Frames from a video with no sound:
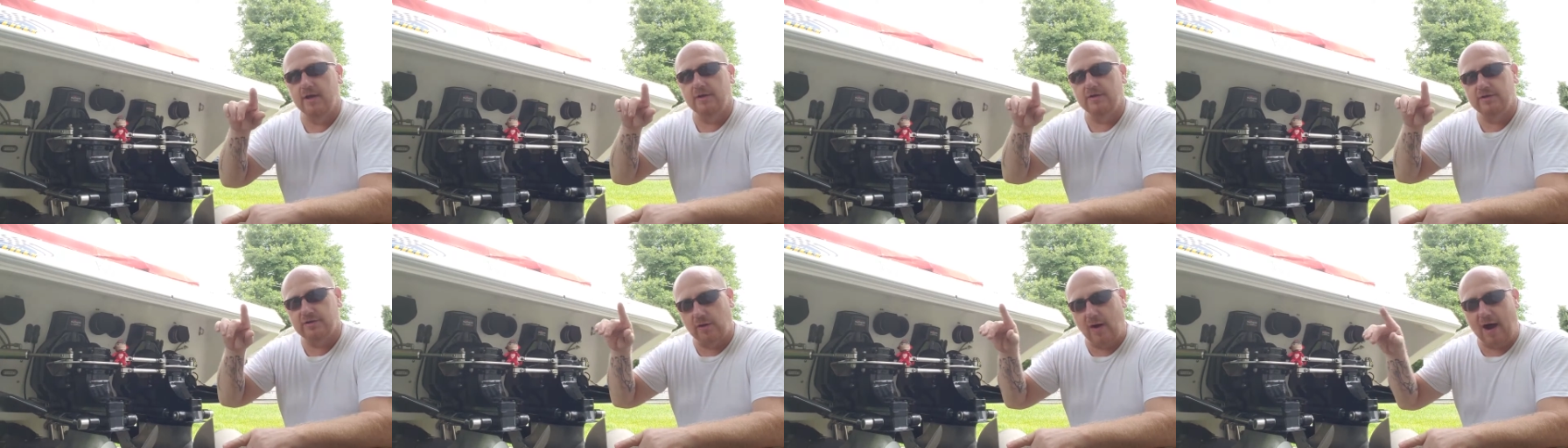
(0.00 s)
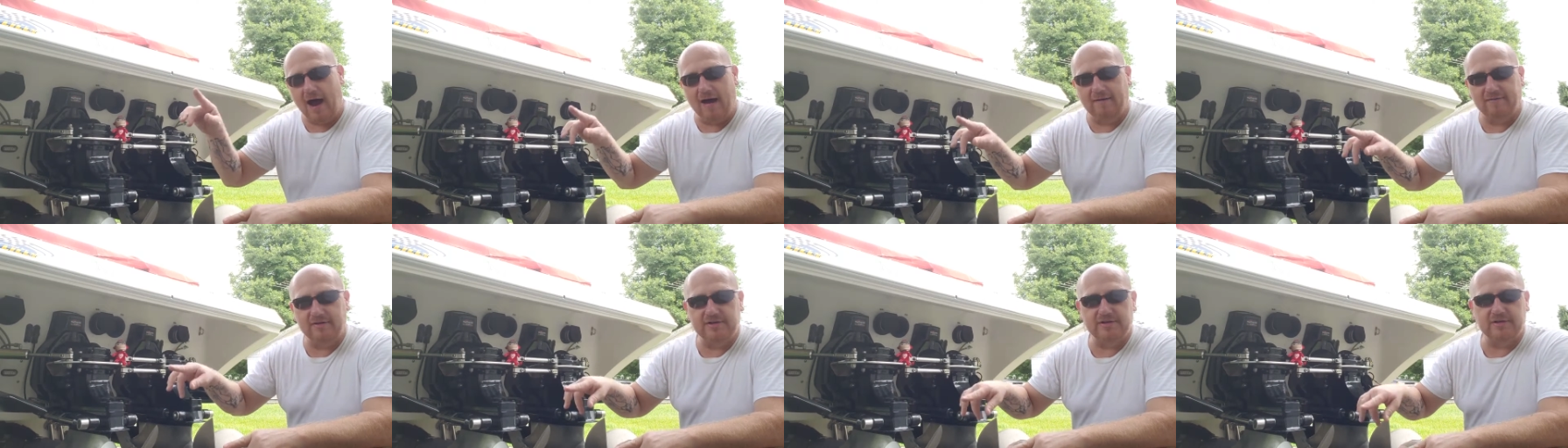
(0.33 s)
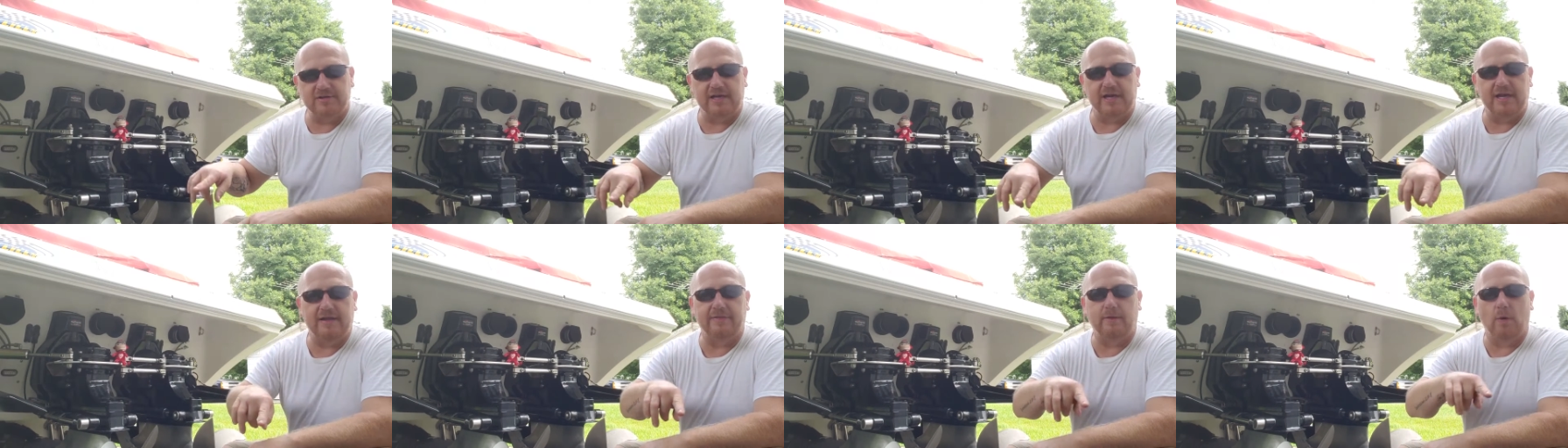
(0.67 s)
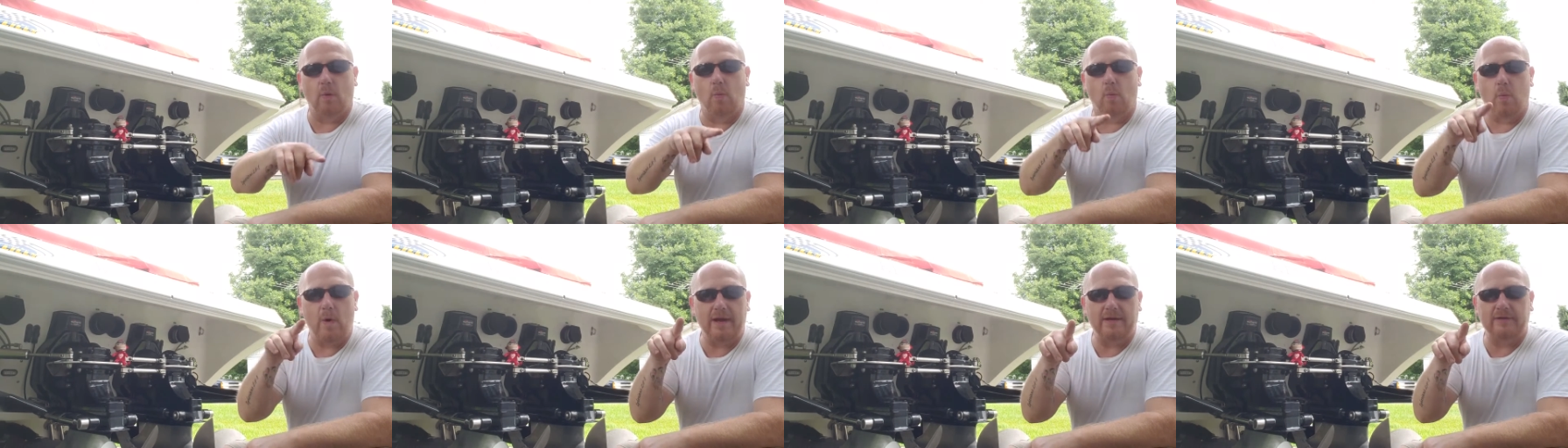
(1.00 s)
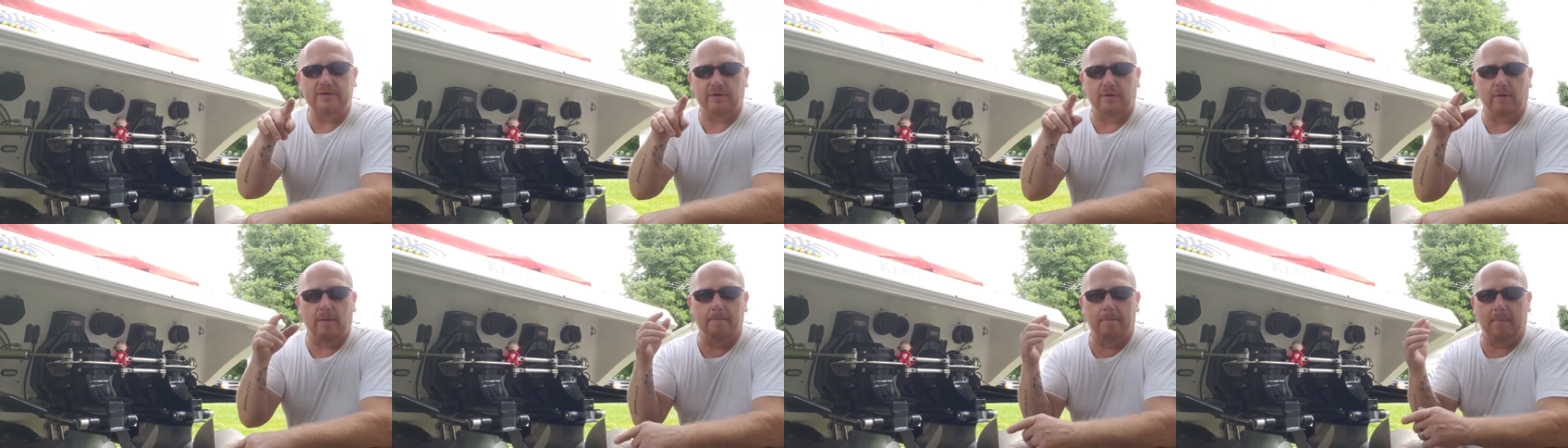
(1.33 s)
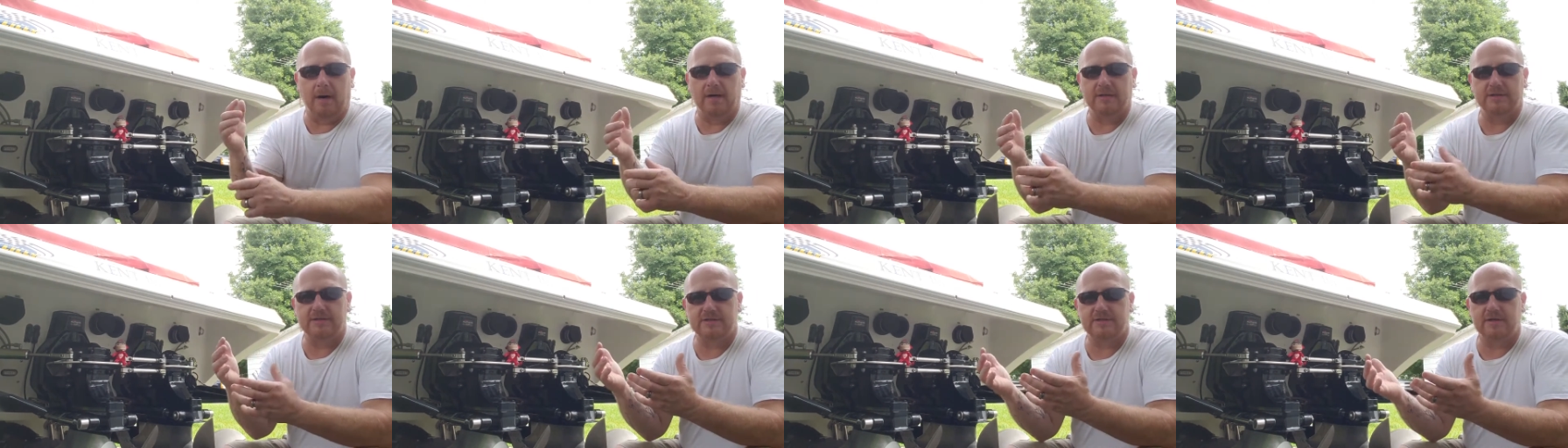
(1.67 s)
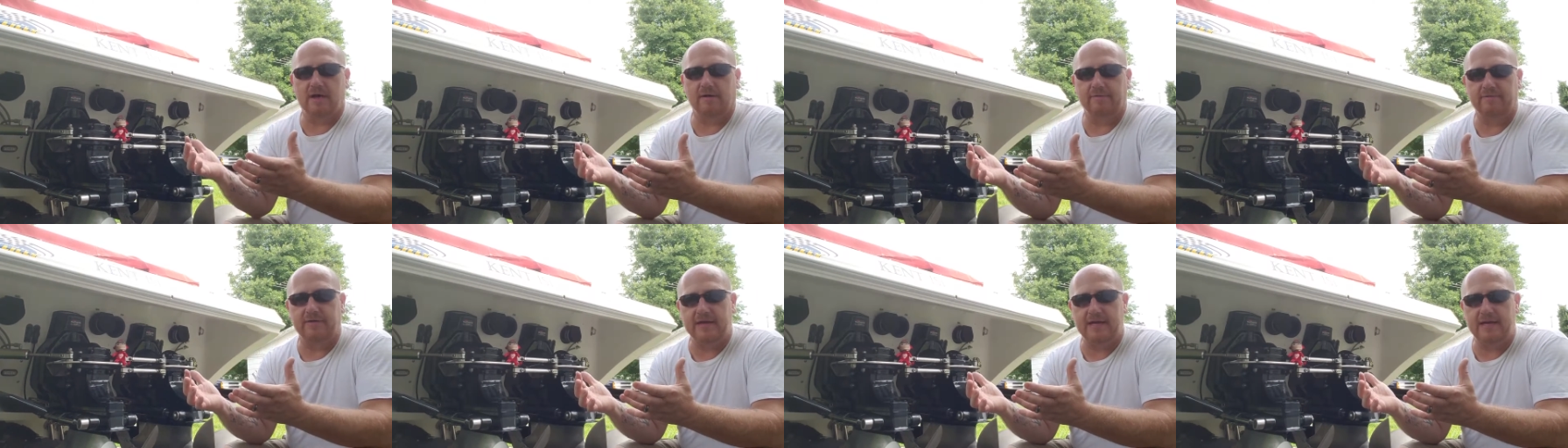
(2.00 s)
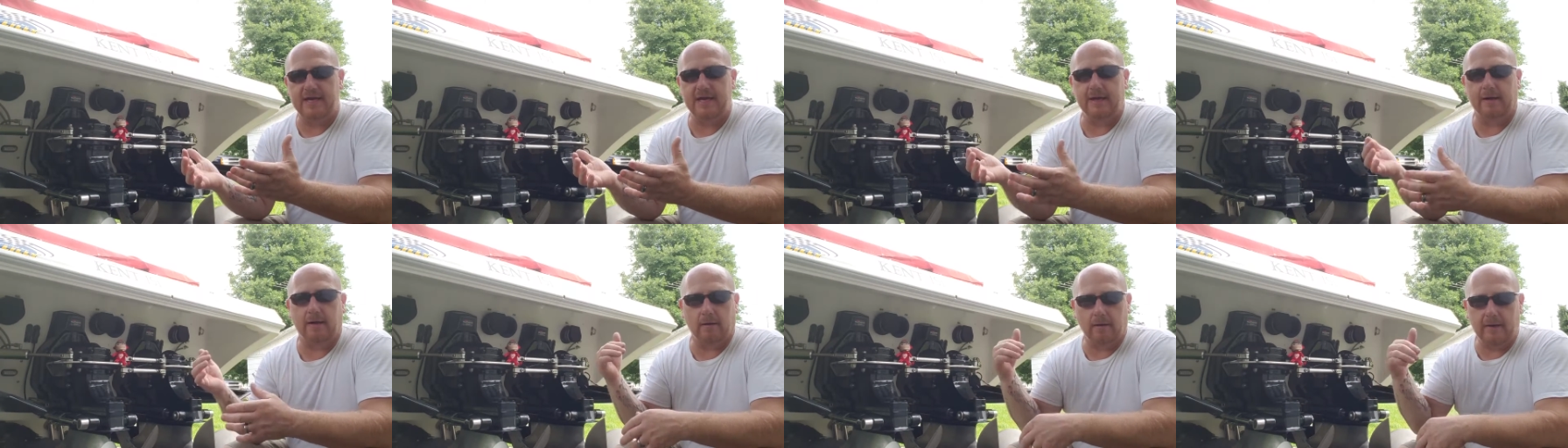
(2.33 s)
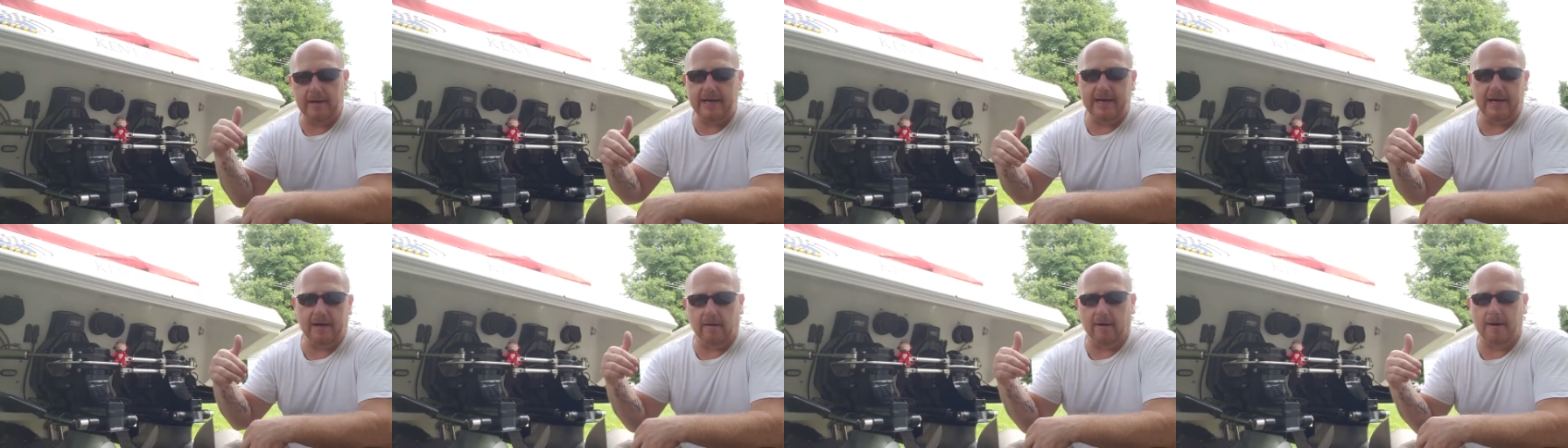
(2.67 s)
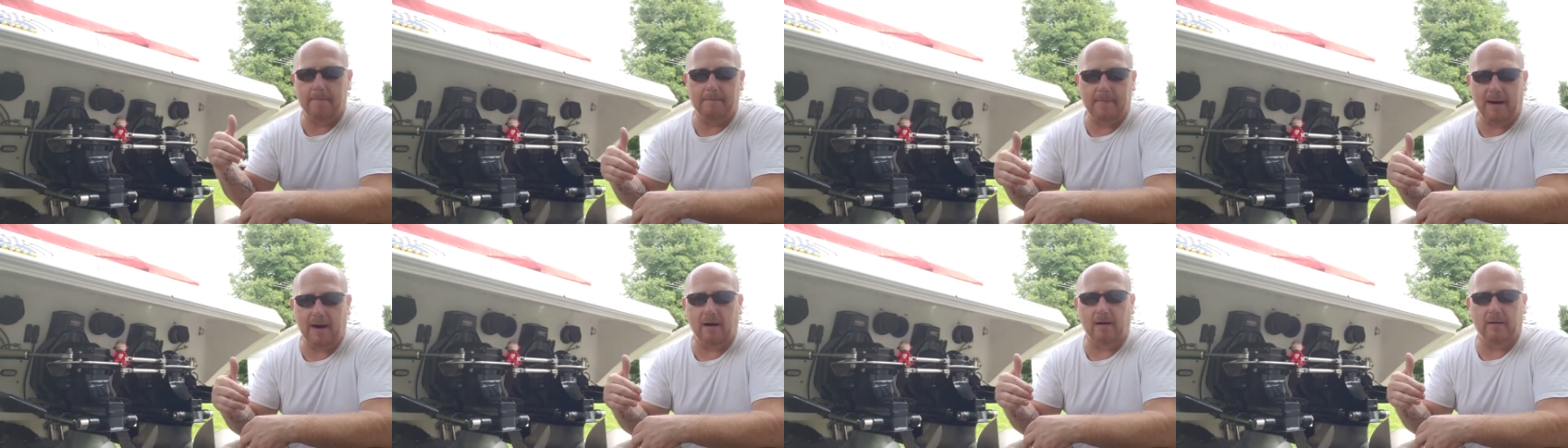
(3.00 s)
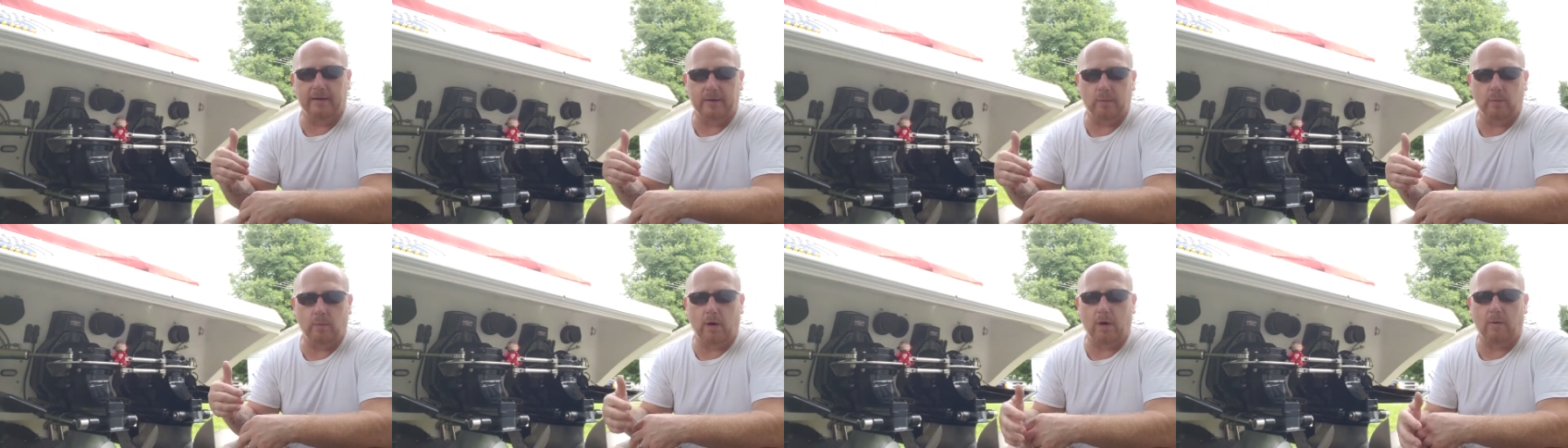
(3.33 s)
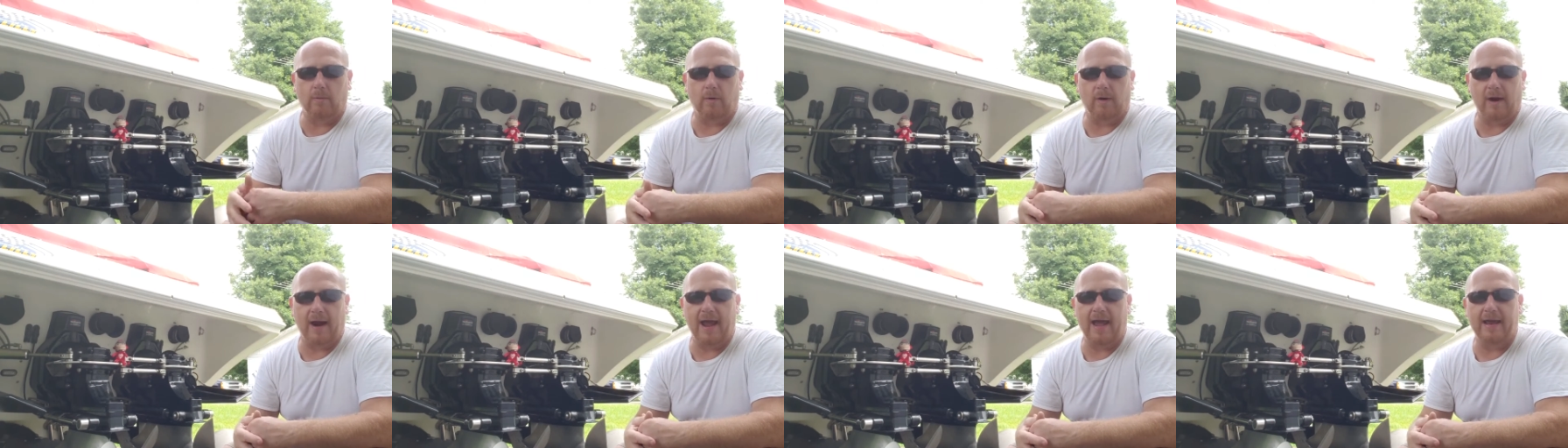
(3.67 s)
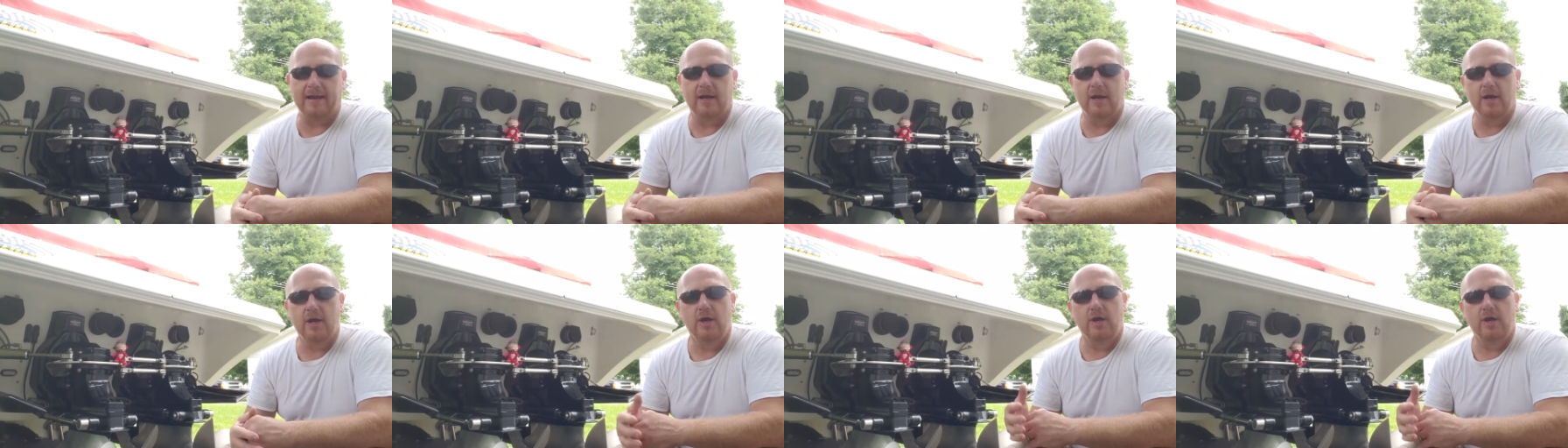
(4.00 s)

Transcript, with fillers: So obviously in the winter months of the year here in Maryland where we're at.